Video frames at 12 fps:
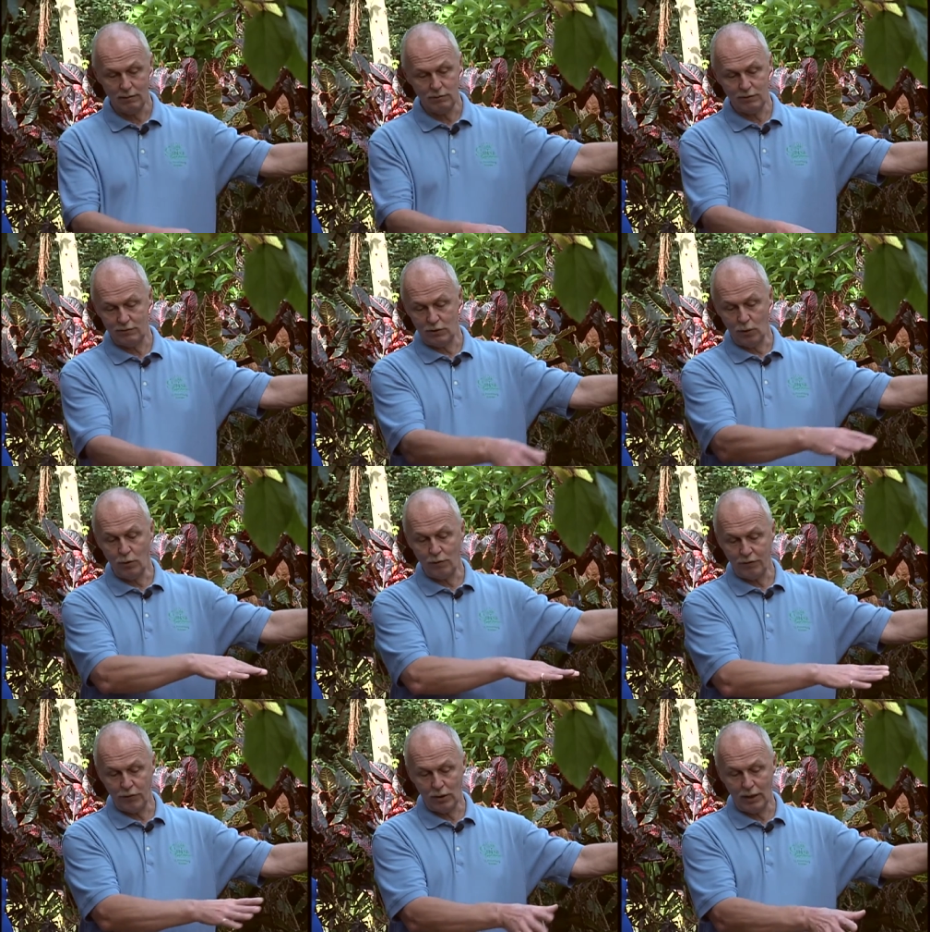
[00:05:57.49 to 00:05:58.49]
uh, just don't
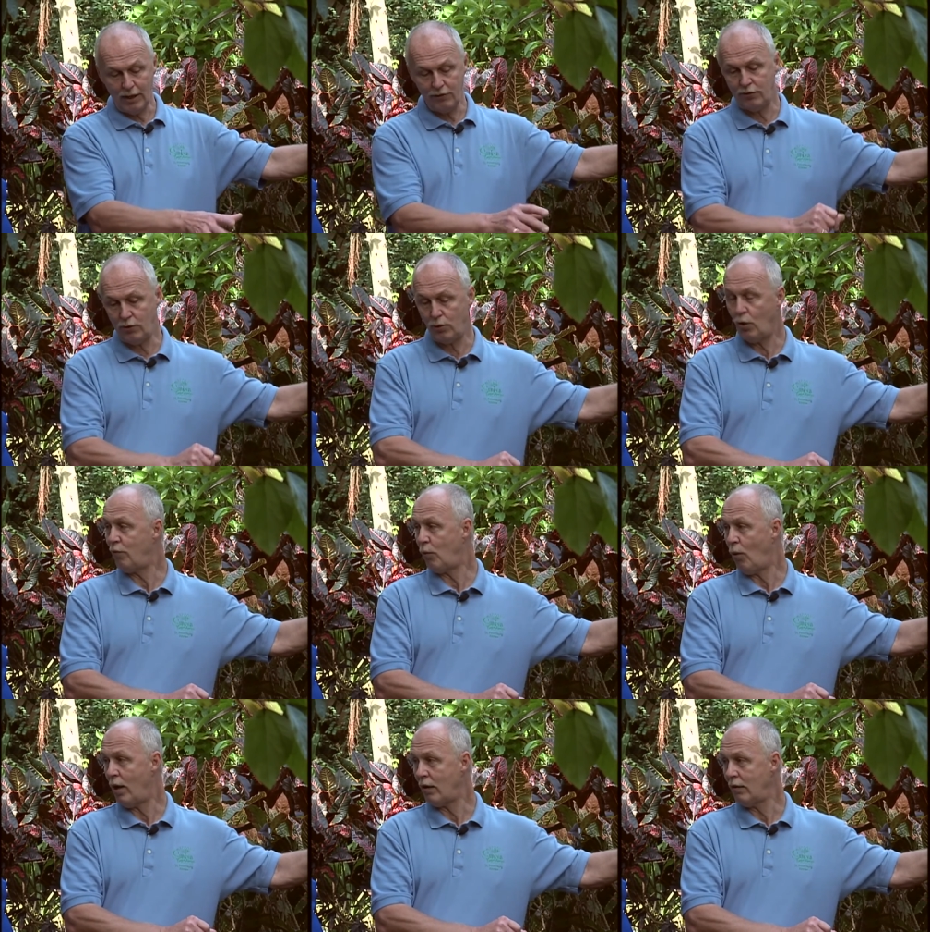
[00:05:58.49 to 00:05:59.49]
over-fertilize it, don't
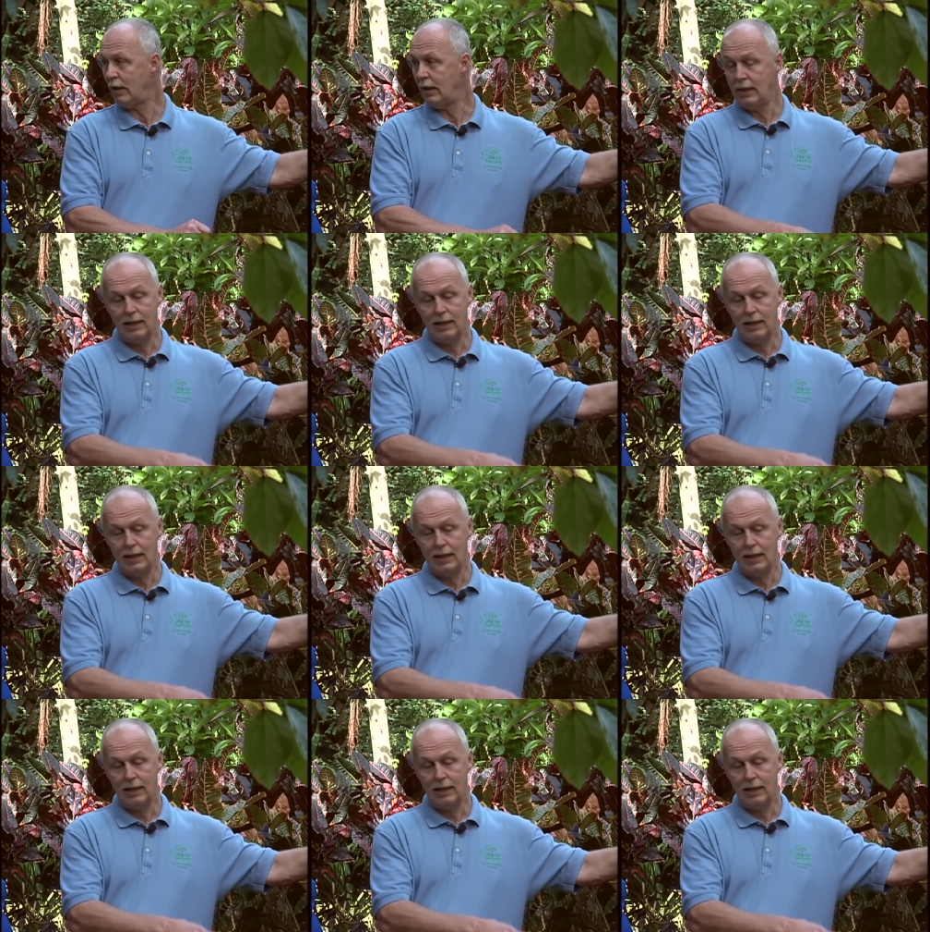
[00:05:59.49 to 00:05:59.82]
over-water it.